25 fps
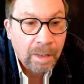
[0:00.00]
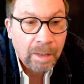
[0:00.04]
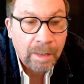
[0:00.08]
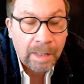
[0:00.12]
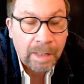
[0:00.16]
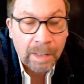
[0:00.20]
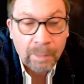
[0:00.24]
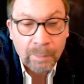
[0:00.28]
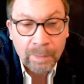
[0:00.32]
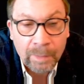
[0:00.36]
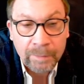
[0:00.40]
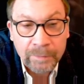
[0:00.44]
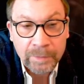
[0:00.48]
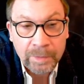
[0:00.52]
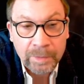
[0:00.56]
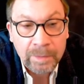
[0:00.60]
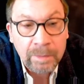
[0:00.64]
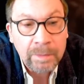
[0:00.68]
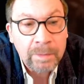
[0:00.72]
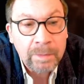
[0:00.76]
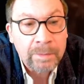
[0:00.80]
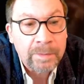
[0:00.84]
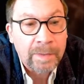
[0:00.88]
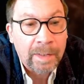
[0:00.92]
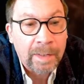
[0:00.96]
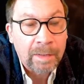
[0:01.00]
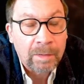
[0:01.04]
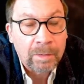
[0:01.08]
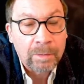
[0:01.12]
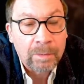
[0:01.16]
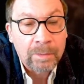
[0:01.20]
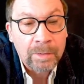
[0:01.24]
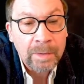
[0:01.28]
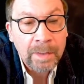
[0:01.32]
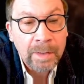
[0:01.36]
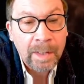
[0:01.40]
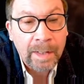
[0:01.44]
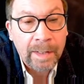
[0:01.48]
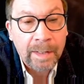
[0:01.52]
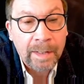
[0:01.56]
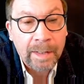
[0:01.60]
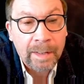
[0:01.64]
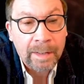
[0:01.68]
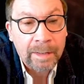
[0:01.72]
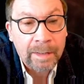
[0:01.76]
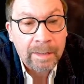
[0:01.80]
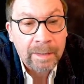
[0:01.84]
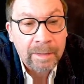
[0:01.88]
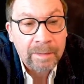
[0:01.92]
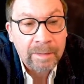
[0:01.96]
However, take a look,
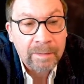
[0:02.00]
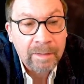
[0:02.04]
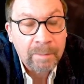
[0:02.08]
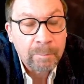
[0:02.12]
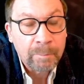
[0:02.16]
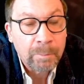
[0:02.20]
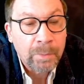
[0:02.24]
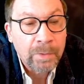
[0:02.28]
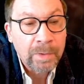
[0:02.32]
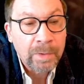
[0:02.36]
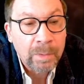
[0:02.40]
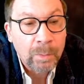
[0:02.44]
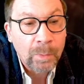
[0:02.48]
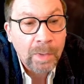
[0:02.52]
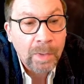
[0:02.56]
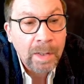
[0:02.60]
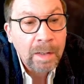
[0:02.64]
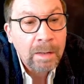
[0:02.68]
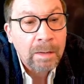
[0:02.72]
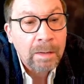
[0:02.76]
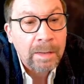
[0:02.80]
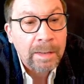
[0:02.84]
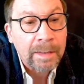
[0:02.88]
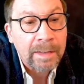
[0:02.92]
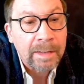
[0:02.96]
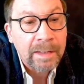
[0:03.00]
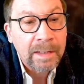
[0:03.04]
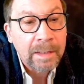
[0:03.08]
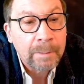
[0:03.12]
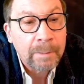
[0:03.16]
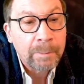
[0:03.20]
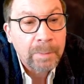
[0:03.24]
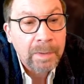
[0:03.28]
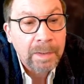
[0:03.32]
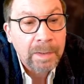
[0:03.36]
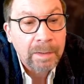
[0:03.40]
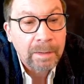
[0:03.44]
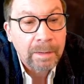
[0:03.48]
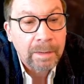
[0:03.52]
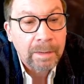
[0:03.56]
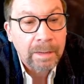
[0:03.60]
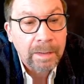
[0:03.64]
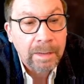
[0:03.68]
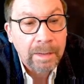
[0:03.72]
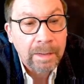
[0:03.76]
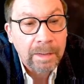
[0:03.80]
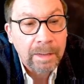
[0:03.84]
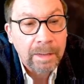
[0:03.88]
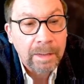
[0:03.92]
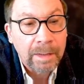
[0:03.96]
and it did pretty well at keeping
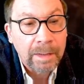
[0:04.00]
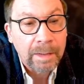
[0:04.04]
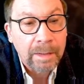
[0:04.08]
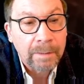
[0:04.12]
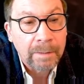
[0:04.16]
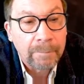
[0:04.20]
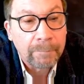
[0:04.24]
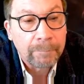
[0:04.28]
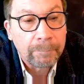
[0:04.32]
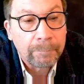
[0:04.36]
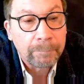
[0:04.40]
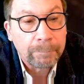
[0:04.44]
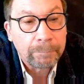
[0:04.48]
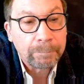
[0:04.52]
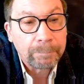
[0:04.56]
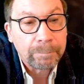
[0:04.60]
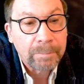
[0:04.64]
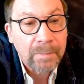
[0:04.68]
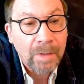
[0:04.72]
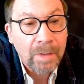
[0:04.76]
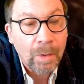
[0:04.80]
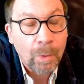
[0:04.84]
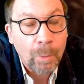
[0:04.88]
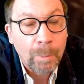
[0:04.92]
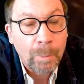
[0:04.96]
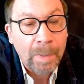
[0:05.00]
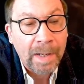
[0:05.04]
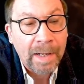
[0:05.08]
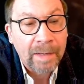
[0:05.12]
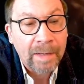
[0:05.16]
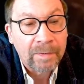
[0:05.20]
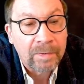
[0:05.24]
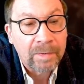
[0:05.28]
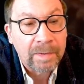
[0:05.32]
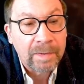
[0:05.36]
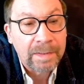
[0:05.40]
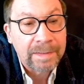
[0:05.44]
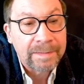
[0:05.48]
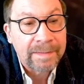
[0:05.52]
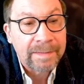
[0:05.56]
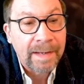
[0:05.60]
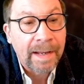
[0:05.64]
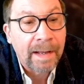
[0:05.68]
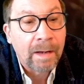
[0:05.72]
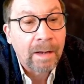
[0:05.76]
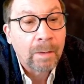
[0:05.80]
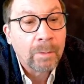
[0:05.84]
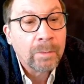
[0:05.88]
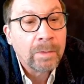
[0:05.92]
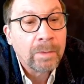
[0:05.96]
the opacity
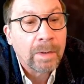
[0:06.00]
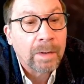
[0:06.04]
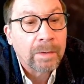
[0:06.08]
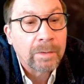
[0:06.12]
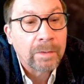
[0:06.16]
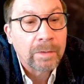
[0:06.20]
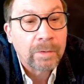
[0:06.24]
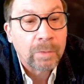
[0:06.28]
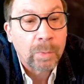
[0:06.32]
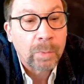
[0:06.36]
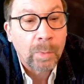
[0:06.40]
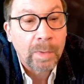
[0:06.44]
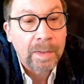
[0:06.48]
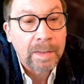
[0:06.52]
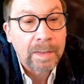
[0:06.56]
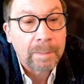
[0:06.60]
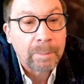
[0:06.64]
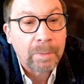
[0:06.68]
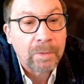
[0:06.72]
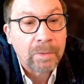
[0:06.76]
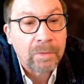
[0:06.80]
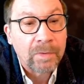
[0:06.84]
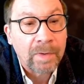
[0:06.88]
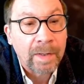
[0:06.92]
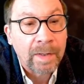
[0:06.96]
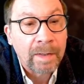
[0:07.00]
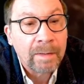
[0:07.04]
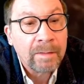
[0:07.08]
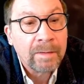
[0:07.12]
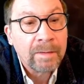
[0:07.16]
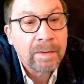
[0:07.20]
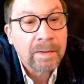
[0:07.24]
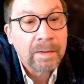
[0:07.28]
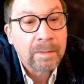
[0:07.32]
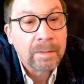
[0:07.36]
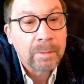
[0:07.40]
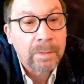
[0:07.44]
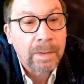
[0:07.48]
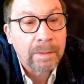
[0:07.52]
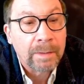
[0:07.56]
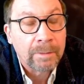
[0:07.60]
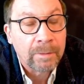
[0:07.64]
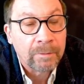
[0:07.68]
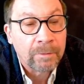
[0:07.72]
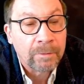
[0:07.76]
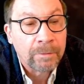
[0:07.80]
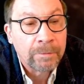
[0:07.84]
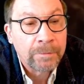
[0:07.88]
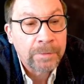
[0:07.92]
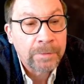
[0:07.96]
down under 20%. We have a
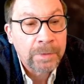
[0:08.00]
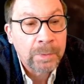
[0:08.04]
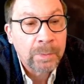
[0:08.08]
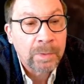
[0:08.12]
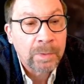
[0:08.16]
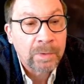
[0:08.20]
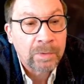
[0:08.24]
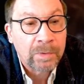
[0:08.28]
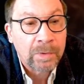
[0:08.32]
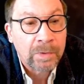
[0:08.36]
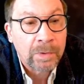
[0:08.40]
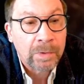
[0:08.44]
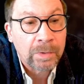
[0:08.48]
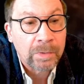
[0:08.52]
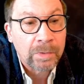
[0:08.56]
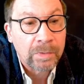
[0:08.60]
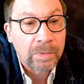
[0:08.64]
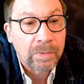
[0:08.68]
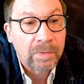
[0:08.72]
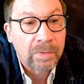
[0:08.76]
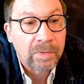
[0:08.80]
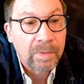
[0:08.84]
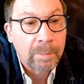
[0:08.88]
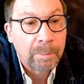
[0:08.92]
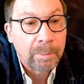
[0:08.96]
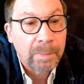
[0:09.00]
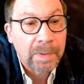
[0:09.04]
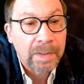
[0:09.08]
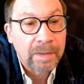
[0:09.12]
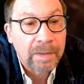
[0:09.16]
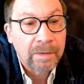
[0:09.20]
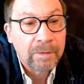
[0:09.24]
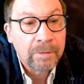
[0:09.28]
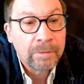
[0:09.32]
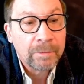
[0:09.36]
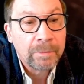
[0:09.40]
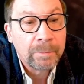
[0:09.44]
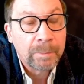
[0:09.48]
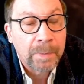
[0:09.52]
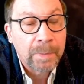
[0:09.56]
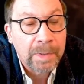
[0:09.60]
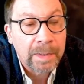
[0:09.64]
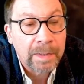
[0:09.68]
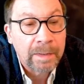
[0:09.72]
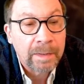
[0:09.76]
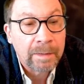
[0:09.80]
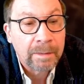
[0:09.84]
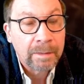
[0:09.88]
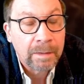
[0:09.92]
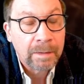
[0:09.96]
few excursions above, but
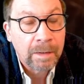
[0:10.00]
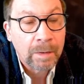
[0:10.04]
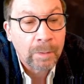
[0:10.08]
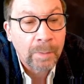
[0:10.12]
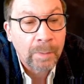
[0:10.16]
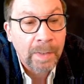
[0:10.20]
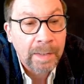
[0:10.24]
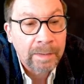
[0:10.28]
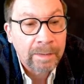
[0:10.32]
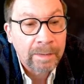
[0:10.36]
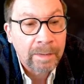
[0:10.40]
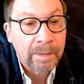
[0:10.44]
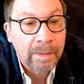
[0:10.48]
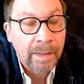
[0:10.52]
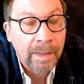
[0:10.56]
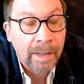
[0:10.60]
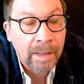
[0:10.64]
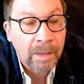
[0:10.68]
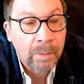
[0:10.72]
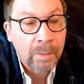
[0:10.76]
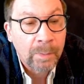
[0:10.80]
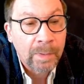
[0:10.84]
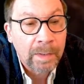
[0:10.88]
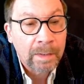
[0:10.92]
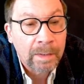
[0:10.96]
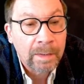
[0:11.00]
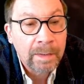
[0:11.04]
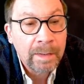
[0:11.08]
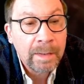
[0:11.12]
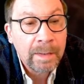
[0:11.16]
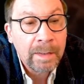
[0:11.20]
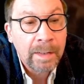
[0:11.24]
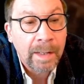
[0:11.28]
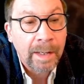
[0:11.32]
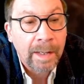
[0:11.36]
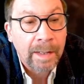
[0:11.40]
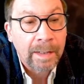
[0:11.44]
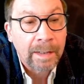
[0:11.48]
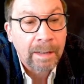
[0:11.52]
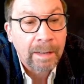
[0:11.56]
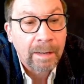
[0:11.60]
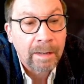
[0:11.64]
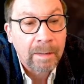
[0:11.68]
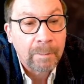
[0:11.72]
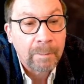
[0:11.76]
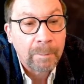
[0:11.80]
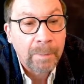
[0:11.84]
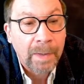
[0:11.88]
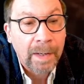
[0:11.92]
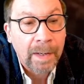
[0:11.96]
it corrected that quickly and got
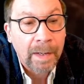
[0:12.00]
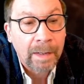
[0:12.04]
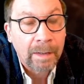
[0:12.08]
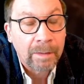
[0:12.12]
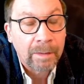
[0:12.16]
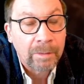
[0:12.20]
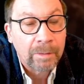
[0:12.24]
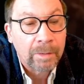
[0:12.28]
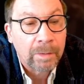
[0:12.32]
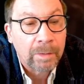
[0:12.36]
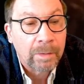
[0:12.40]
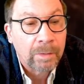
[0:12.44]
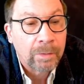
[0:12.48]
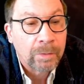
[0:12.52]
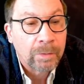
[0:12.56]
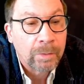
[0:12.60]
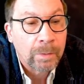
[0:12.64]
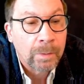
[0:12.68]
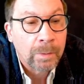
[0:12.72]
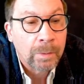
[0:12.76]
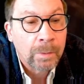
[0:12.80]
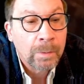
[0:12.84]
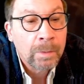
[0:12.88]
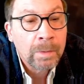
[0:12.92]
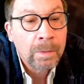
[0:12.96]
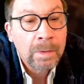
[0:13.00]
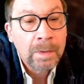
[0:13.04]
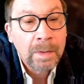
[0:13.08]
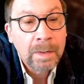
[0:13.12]
it back under control.